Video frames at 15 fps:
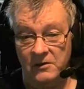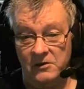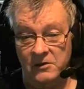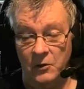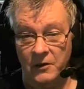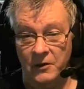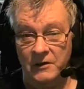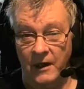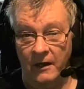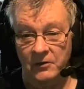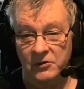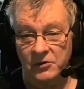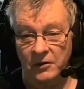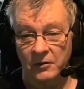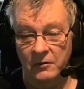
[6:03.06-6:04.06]
the Stone and
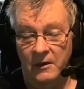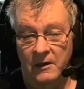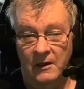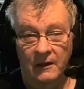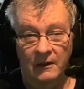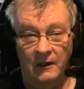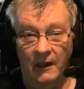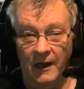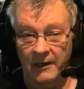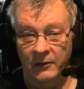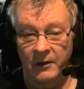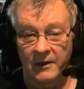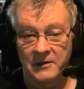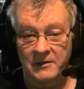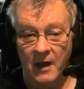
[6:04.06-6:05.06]
Tile Show. A lot
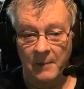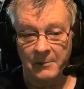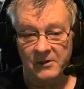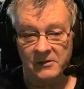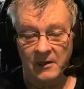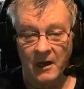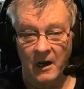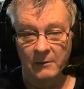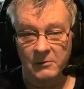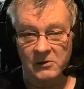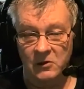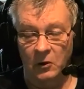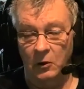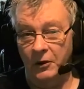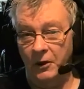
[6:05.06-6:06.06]
of great topics there. I'm
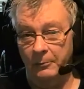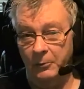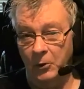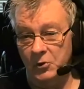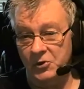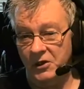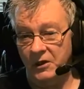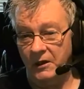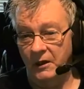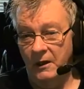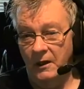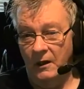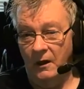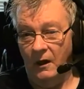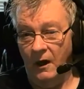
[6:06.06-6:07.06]
slowly approaching
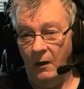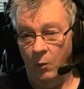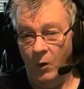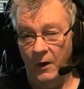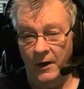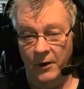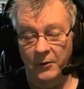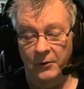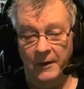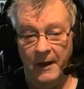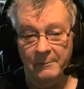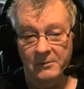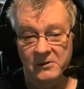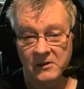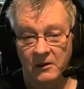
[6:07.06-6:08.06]
100
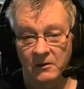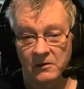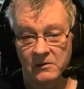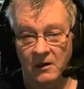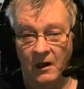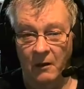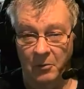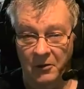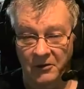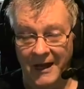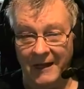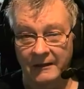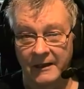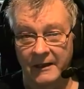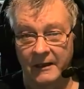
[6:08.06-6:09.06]
episodes. I'll put
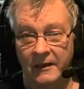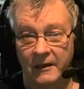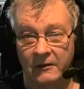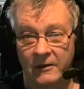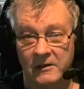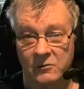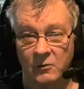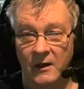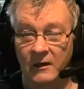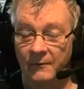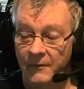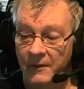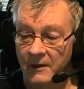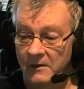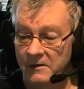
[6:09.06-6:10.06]
that link here as
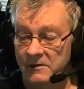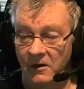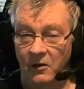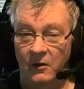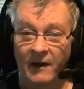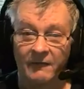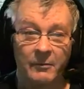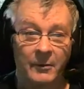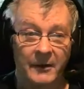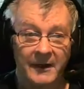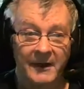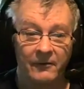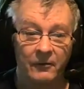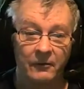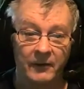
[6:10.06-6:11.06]
well. So
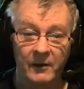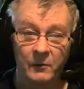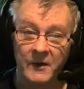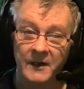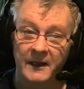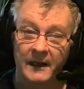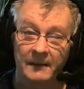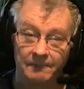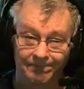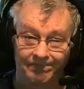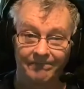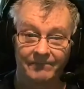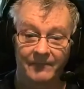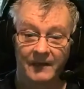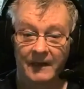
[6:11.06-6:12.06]
everybody have a great weekend
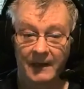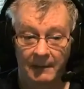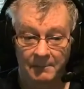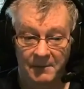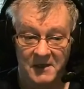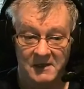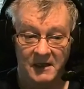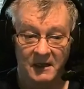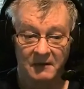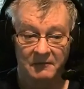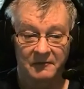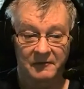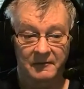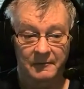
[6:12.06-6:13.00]
and be safe.